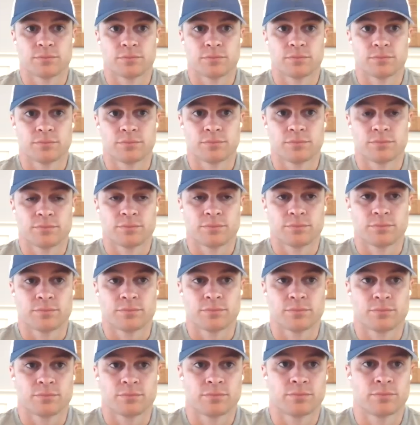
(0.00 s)

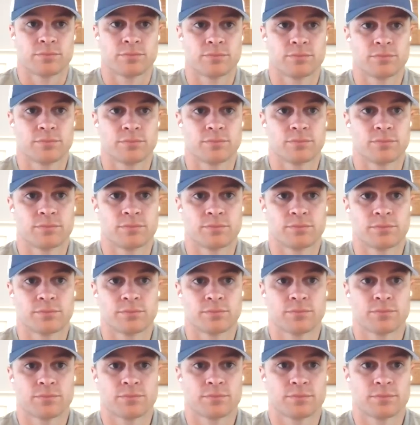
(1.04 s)

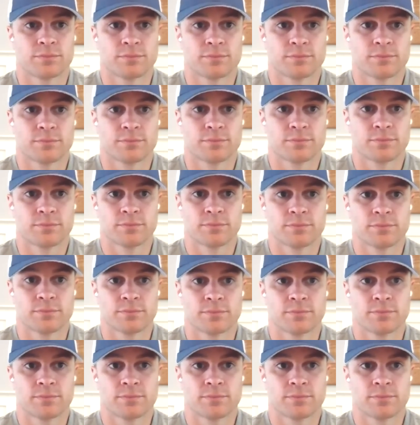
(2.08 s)
(silent)